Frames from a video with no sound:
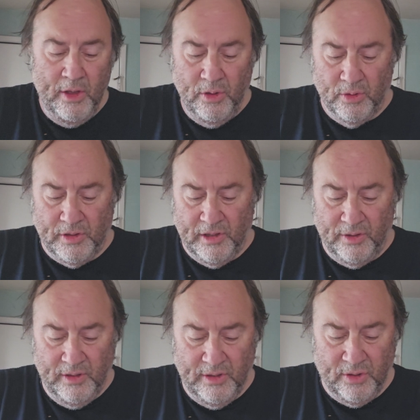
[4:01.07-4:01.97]
you'll see
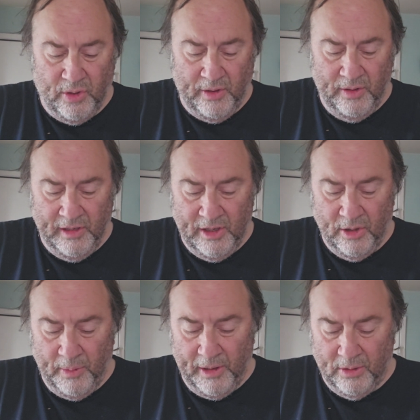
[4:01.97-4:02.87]
us trying keto
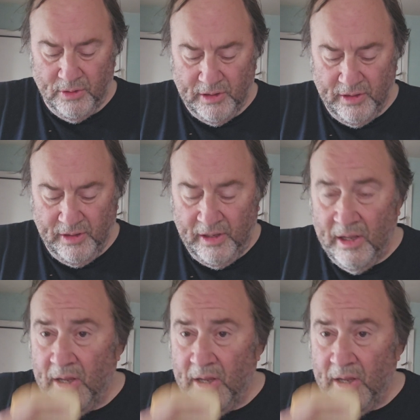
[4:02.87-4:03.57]
bagels in the